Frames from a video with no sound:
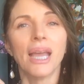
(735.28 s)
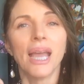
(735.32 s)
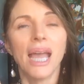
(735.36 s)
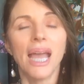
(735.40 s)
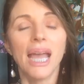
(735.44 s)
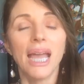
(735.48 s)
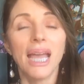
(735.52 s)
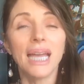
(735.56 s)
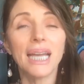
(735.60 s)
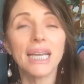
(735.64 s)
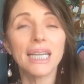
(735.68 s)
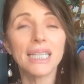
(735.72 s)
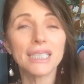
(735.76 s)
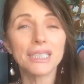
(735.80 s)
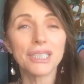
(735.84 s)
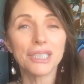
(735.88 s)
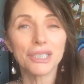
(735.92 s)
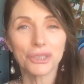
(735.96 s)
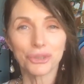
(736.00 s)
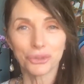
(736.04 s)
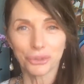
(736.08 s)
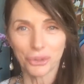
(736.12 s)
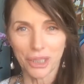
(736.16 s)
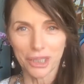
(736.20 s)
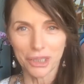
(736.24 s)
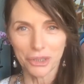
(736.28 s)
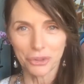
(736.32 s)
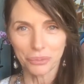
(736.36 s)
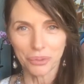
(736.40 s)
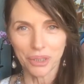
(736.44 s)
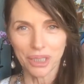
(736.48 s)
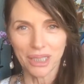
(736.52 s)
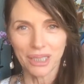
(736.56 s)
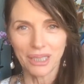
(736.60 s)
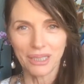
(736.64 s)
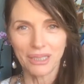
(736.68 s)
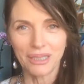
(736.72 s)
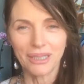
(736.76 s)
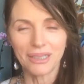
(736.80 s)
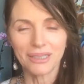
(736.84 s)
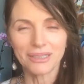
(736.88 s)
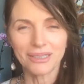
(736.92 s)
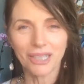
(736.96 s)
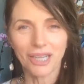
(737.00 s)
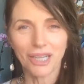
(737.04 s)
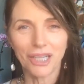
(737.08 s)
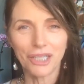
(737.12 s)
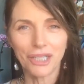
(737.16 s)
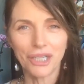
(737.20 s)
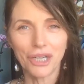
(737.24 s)
And try drinking a
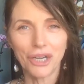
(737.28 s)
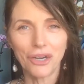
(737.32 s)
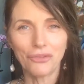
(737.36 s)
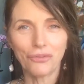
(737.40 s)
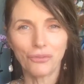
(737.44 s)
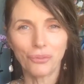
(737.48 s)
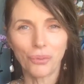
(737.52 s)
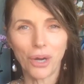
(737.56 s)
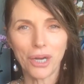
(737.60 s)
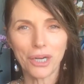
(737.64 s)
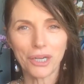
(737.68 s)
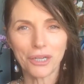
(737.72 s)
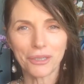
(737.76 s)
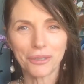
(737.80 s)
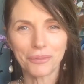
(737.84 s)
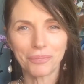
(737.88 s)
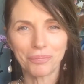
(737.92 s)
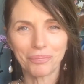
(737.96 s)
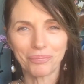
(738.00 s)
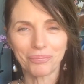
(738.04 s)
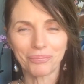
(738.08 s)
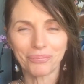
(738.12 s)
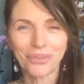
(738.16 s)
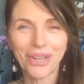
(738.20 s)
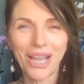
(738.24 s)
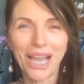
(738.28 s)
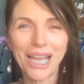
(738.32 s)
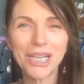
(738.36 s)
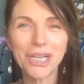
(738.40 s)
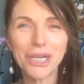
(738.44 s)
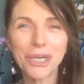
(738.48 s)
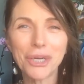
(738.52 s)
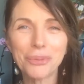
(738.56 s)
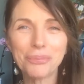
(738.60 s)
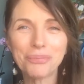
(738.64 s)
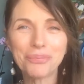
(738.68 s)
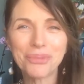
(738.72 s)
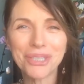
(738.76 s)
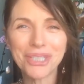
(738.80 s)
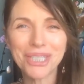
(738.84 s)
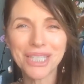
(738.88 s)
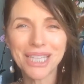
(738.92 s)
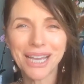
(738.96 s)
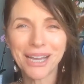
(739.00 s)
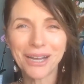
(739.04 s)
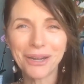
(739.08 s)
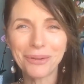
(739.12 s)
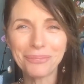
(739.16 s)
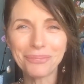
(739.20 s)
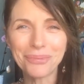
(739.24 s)
ton of water. I hope this
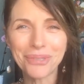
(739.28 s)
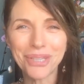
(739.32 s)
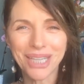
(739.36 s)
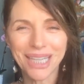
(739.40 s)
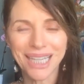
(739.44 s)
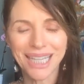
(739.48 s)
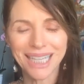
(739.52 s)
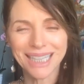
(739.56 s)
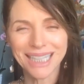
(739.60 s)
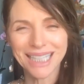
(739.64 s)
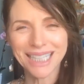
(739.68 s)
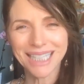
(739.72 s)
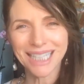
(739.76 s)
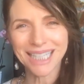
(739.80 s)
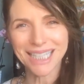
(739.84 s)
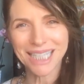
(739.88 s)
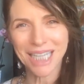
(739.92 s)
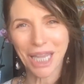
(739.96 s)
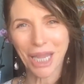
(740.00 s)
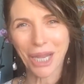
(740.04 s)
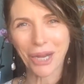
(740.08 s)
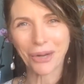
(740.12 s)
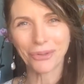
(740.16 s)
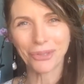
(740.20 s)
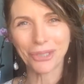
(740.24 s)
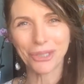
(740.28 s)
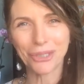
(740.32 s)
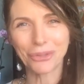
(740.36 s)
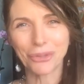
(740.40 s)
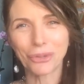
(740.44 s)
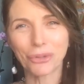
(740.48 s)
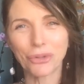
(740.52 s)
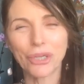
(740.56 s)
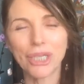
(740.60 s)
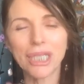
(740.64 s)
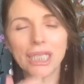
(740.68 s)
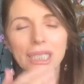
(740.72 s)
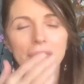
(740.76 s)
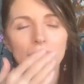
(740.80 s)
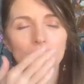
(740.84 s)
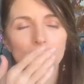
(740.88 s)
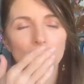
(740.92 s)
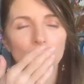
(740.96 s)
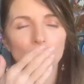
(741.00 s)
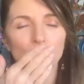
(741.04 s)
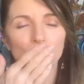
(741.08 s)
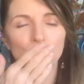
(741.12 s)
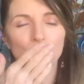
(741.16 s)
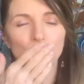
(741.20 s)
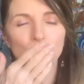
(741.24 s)
helps. Again, this is Karen Lorre.
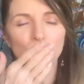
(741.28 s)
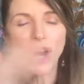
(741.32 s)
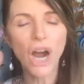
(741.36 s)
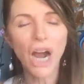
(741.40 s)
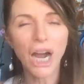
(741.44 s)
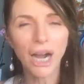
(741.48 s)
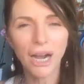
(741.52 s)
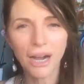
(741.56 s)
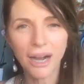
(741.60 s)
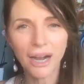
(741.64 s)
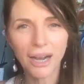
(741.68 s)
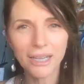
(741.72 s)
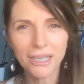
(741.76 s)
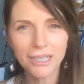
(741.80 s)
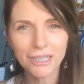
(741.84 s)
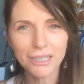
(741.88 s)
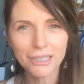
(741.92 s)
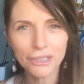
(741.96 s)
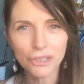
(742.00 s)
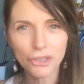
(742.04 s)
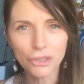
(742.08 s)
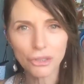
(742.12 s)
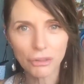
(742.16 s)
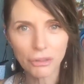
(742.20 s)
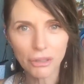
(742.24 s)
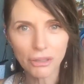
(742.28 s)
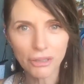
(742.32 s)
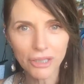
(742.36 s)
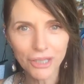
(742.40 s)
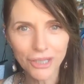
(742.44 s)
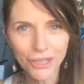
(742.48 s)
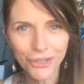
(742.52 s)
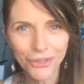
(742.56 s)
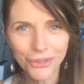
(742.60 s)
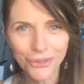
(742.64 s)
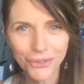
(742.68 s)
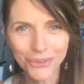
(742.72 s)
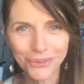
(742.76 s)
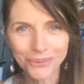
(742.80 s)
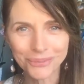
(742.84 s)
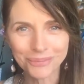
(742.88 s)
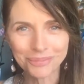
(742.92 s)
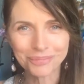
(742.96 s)
I adore you.